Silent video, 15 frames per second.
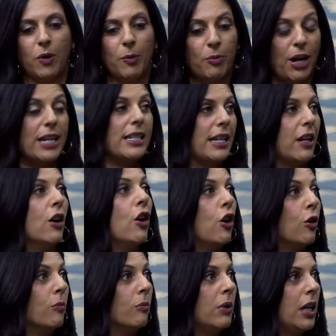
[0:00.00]
we're pricing a
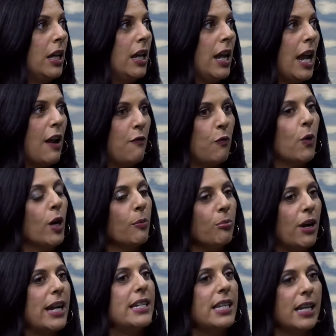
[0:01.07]
home, if we're
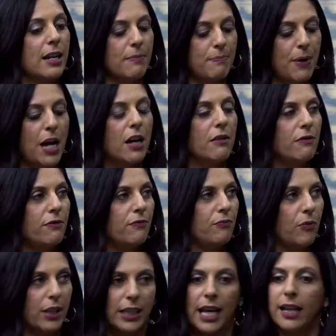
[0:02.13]
pricing above
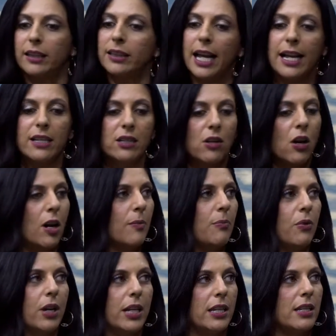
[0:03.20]
what that last comp
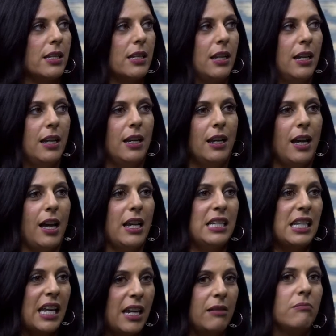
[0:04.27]
was, I
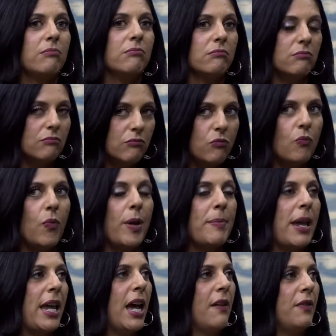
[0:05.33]
say, we
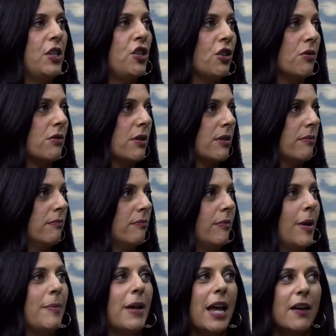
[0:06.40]
may have issues.
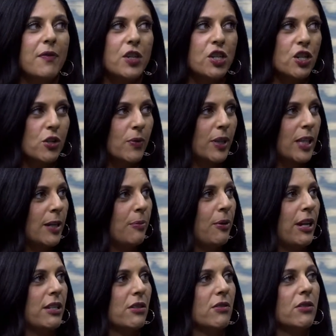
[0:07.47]
We may have issues with the
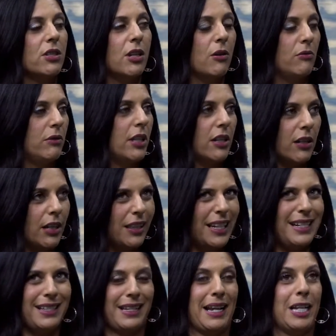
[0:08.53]
appraisal. So there, at
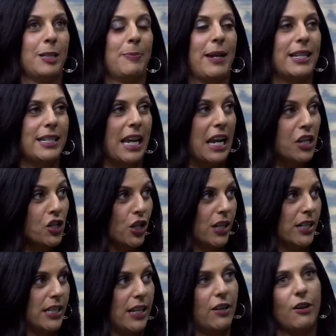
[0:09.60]
least the
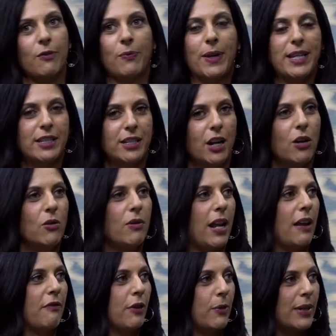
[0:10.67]
expectation's there. If we don't,
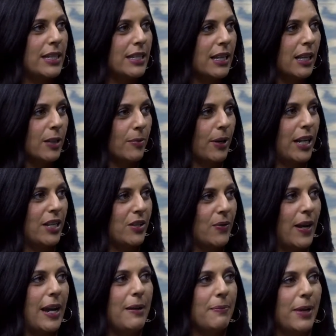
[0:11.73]
everyone celebrates,
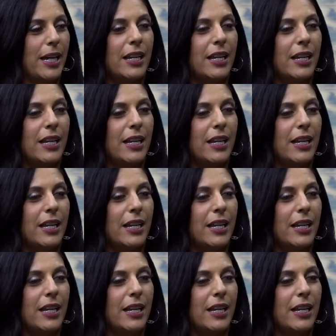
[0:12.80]
right? But